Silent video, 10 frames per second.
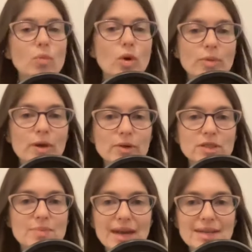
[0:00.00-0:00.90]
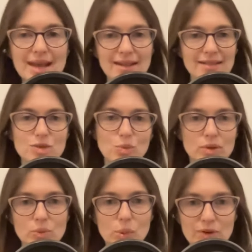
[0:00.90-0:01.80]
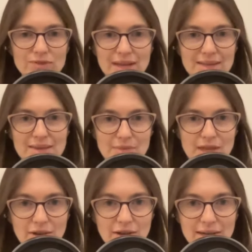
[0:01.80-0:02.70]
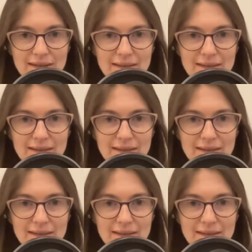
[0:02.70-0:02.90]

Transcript: more people to meditate in this world, we would have done something good.